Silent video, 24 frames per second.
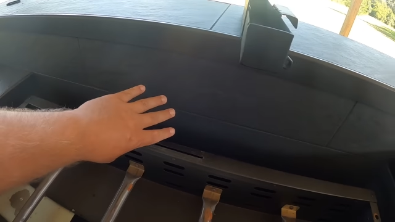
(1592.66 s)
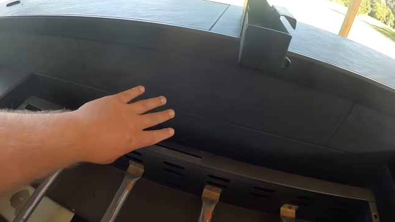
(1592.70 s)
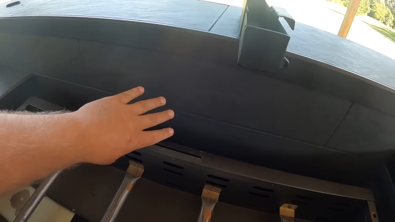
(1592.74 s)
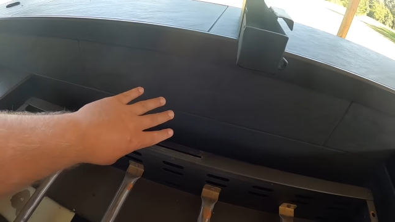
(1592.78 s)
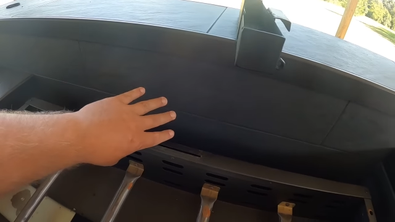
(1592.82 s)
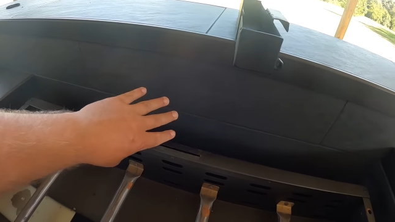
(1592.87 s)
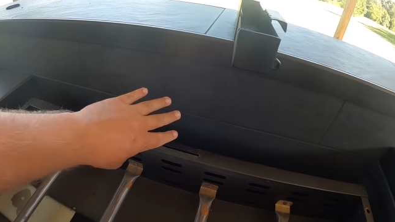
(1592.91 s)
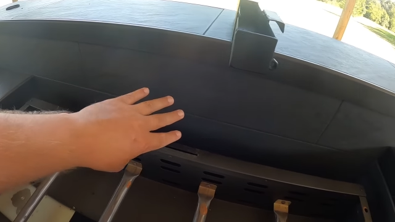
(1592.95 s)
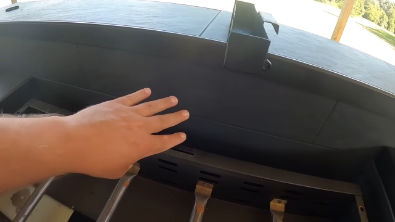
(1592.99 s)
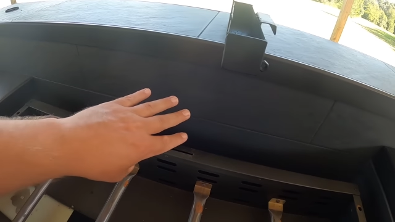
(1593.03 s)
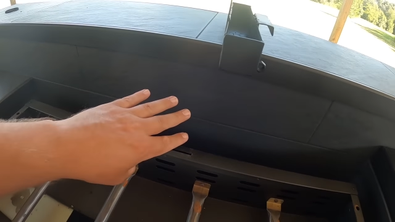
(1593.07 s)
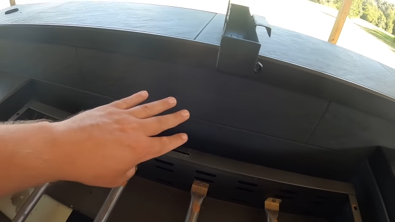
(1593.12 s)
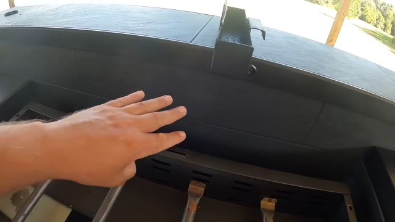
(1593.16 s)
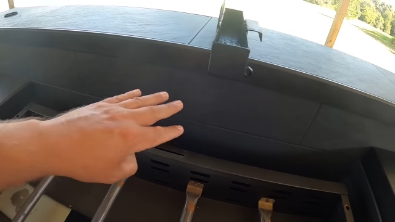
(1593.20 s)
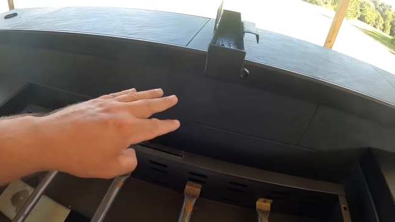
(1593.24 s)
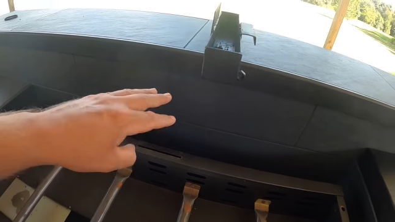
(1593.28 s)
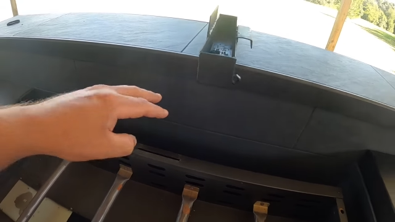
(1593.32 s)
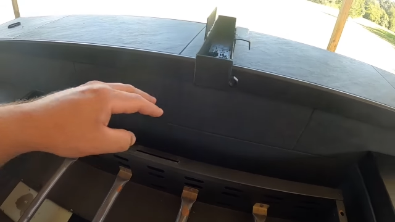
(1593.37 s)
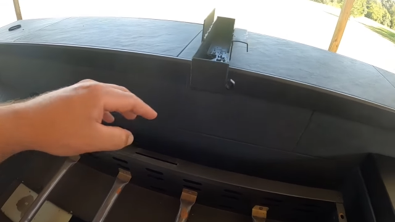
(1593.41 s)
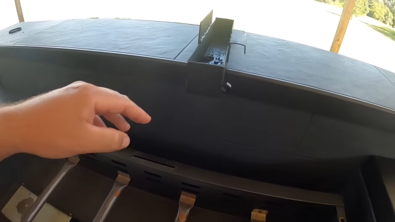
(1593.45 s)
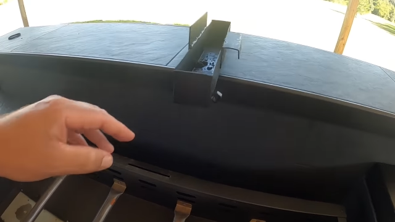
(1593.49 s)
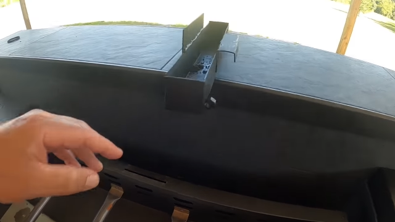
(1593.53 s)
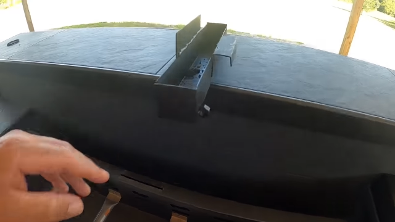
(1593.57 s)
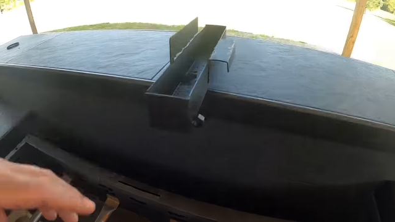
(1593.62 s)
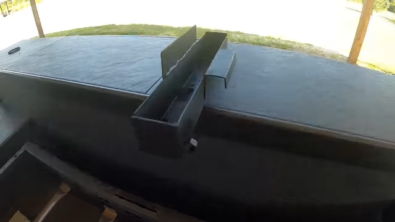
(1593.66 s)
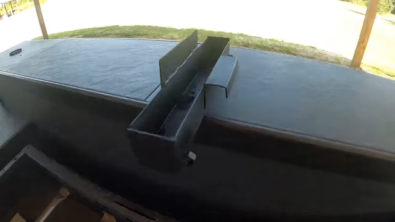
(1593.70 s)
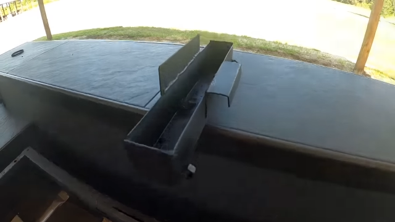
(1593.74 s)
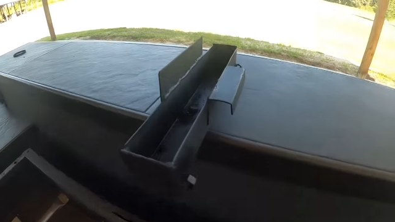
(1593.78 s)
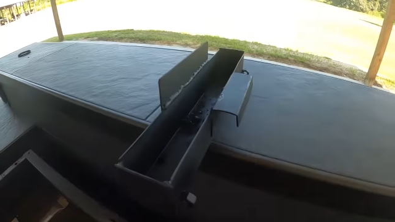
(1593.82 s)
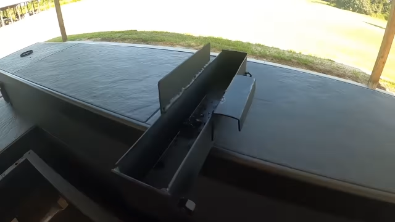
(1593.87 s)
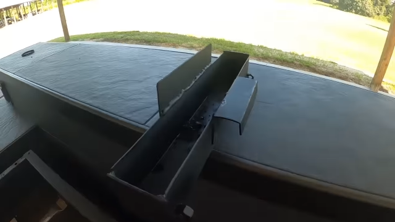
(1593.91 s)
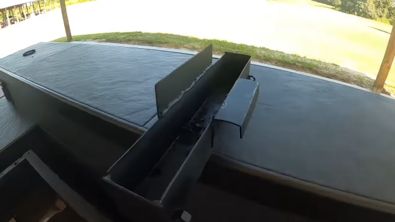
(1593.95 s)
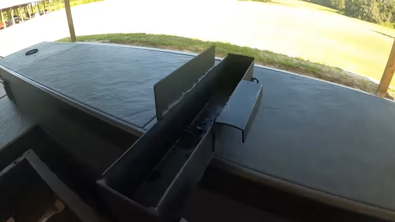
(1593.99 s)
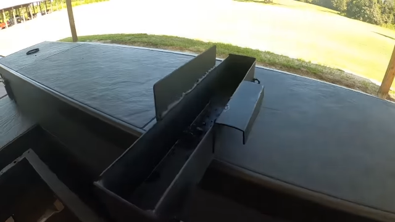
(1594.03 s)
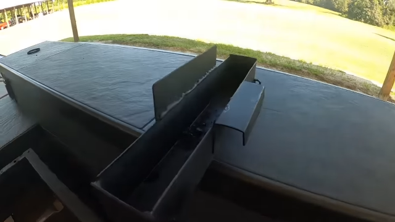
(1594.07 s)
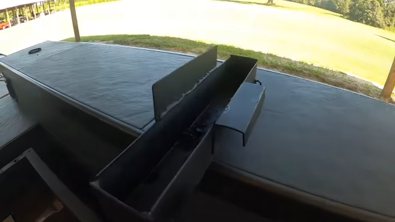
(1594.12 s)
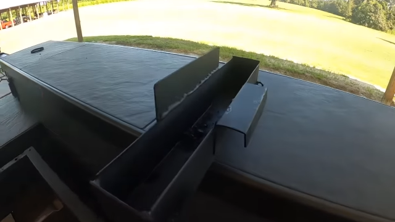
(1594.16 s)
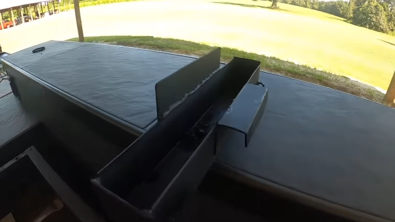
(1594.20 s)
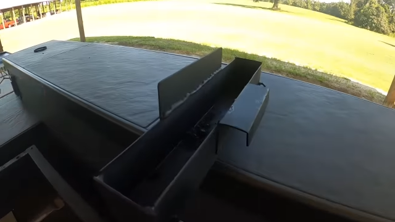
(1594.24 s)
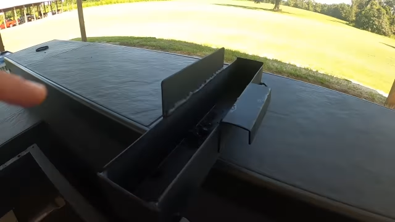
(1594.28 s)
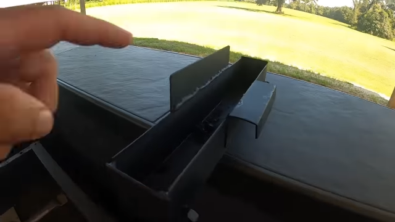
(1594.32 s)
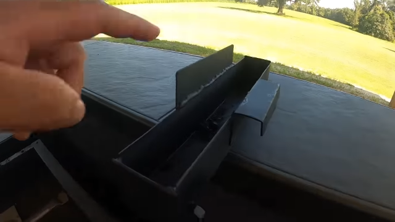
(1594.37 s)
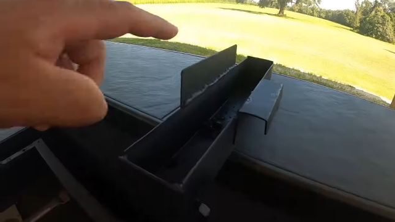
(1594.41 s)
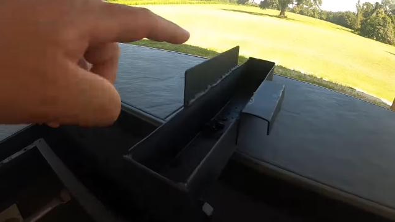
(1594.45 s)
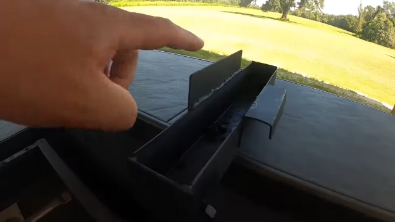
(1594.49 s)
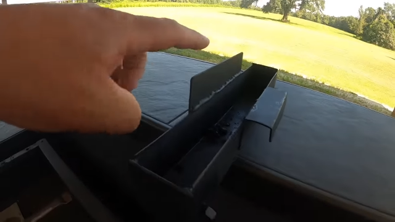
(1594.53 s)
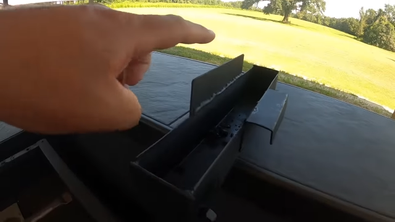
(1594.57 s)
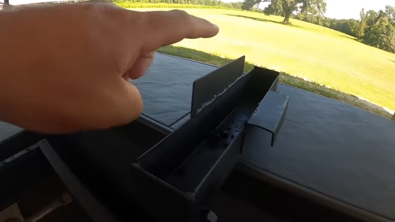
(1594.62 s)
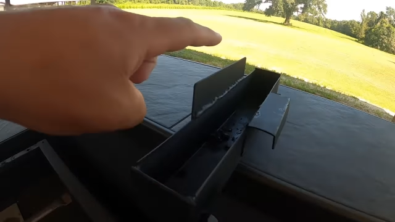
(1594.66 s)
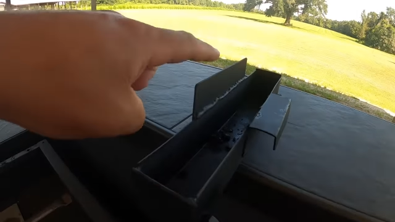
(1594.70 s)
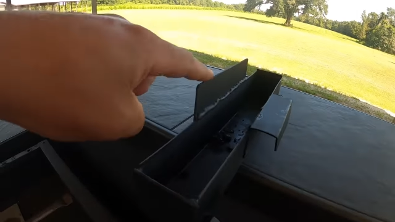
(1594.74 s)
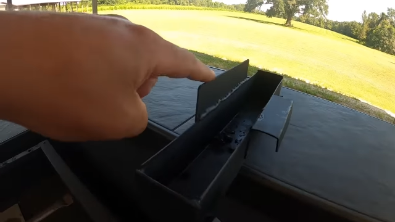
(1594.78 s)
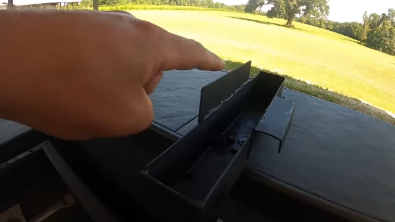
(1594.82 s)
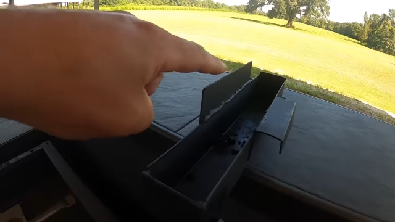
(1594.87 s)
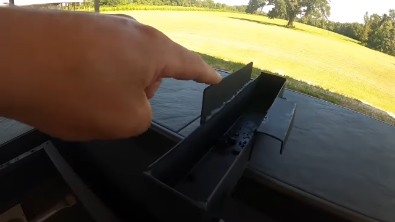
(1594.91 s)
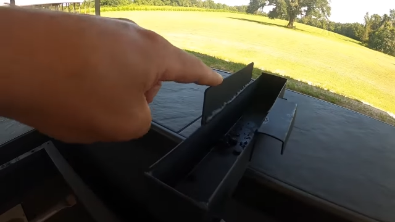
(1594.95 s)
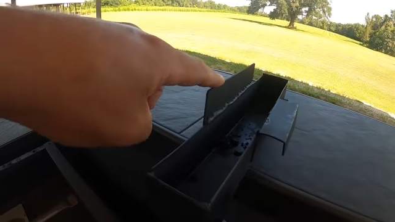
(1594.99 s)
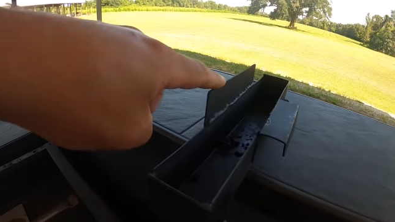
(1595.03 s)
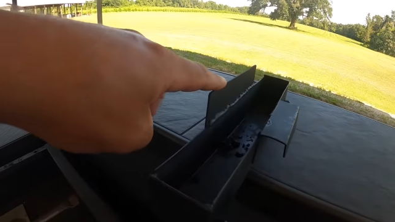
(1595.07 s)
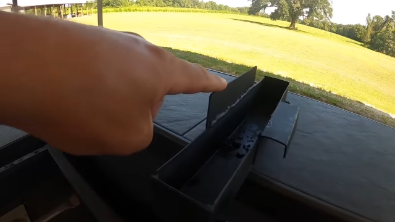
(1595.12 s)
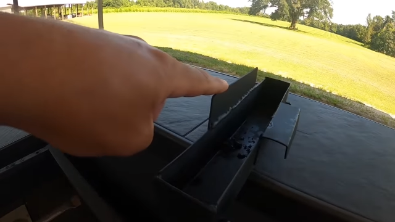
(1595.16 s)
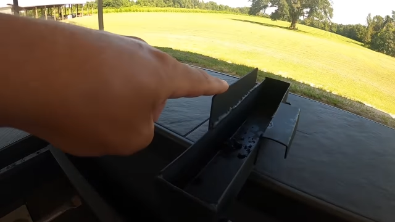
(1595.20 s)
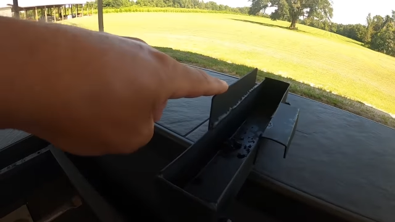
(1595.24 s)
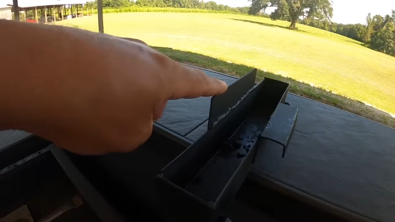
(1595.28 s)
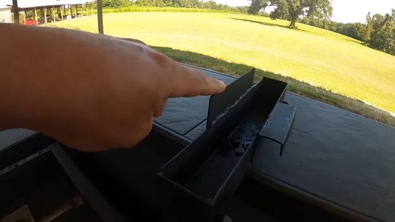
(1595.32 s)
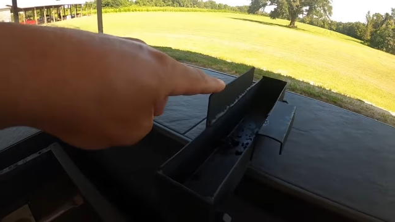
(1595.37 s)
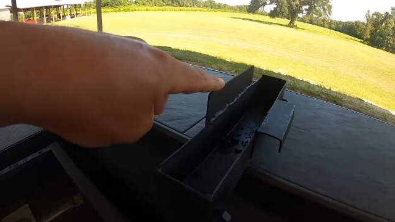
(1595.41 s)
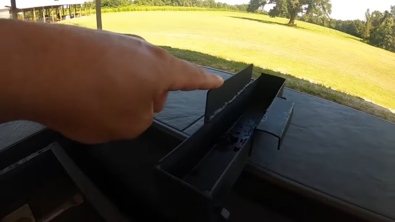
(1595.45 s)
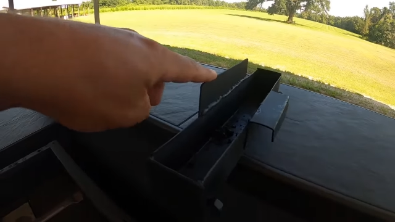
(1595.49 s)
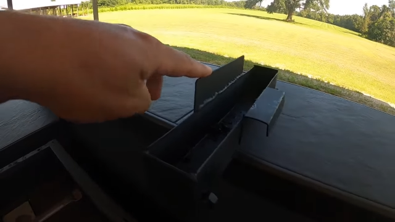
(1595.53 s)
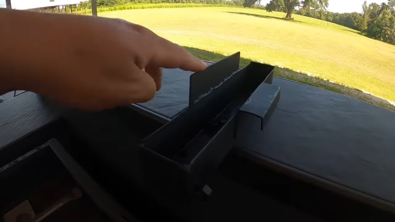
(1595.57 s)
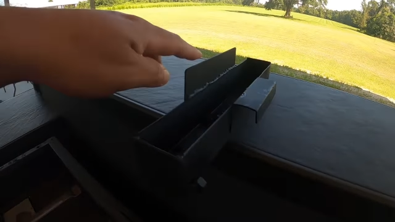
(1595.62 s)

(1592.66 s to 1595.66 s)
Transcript: No face is visible, so there are no lips to read.